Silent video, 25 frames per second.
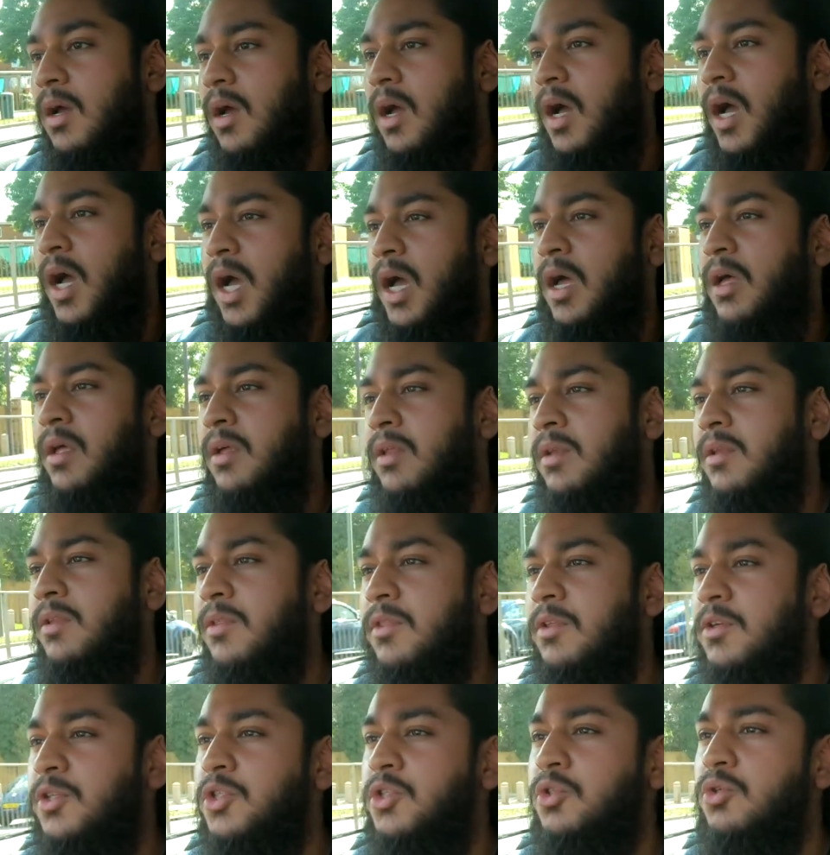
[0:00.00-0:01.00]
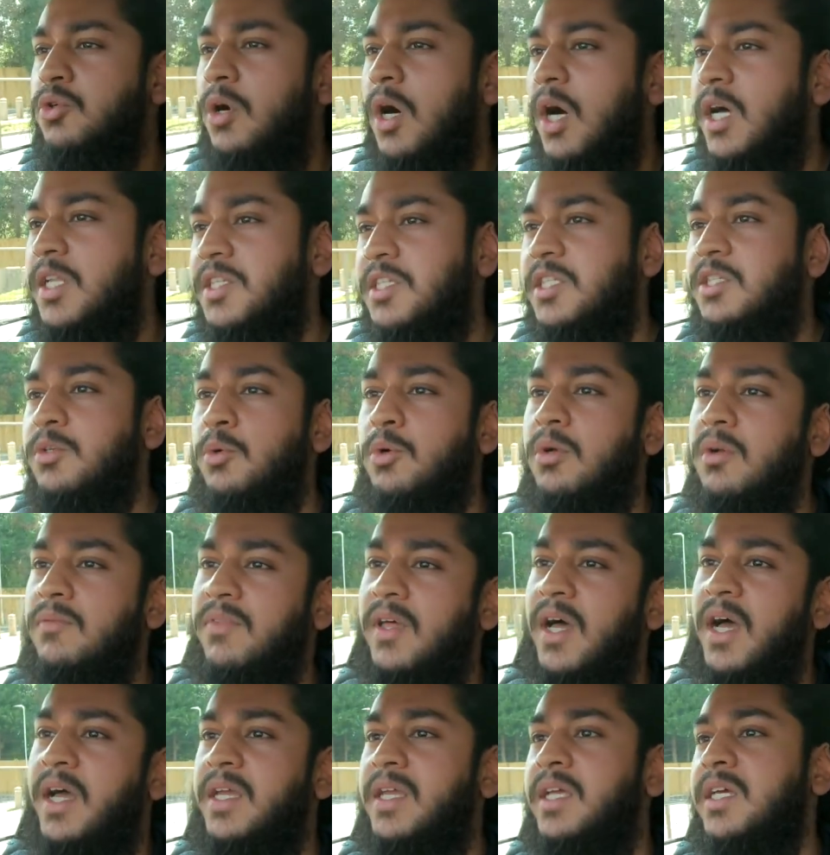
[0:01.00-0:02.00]
And the short answer to all of
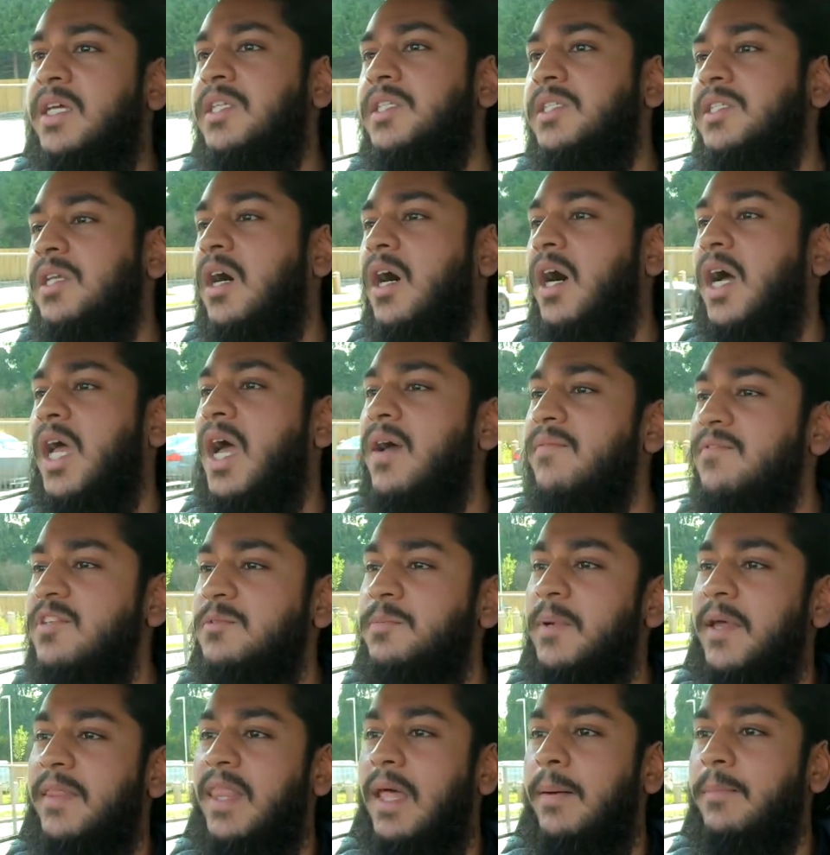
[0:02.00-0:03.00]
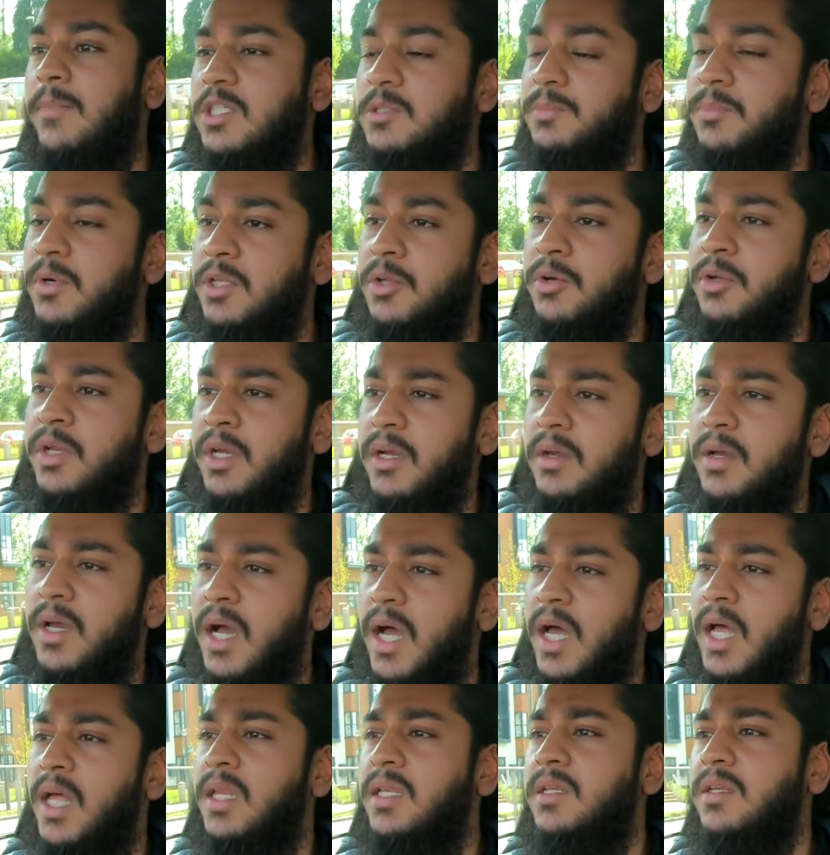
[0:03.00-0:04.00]
that is I haven't spent that much money on it,
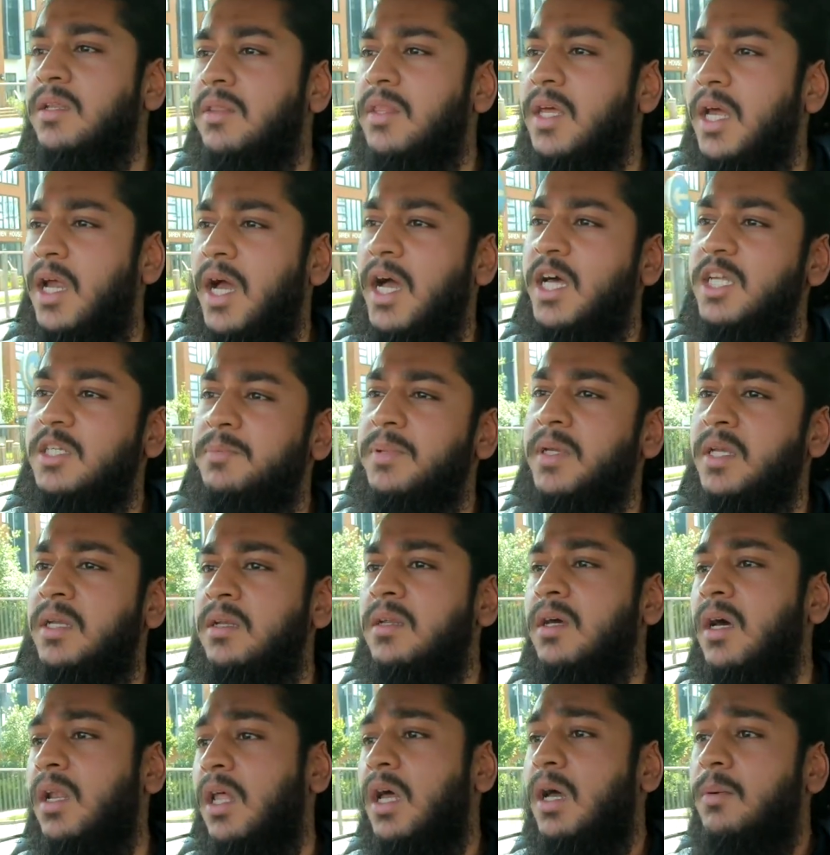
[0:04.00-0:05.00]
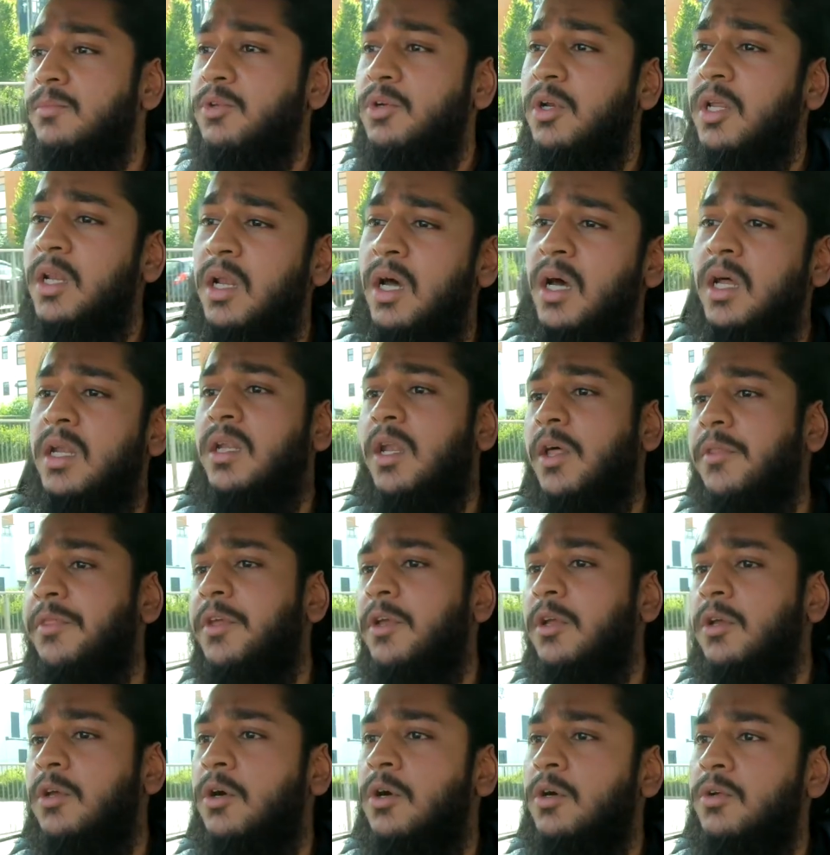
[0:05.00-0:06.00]
and there has been, alhamdulillah,
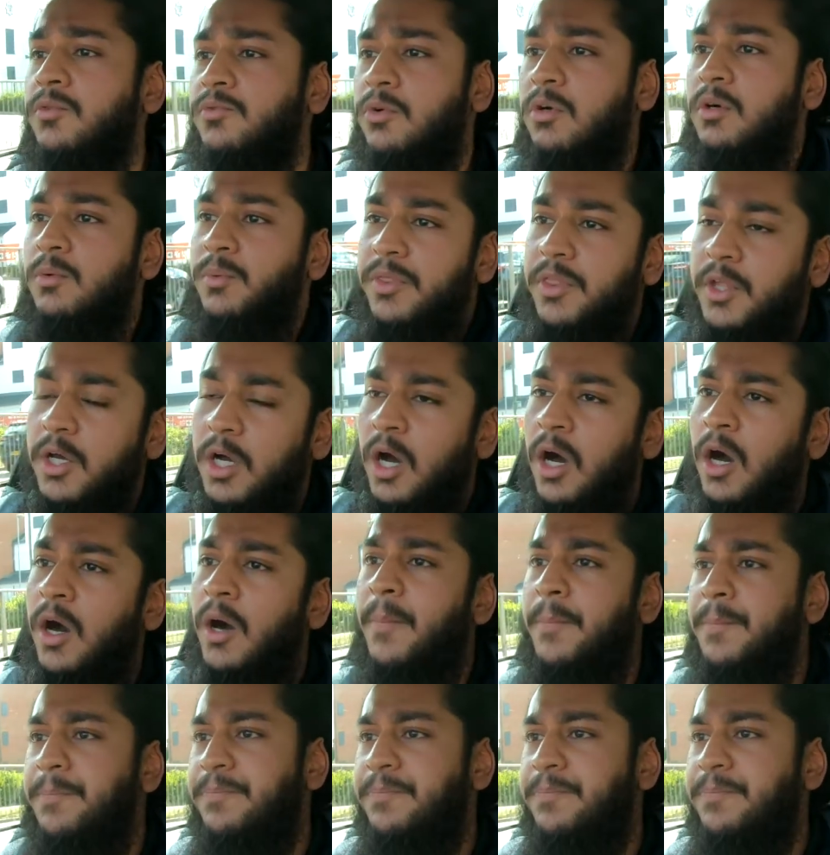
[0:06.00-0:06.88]
nothing gone wrong with the car.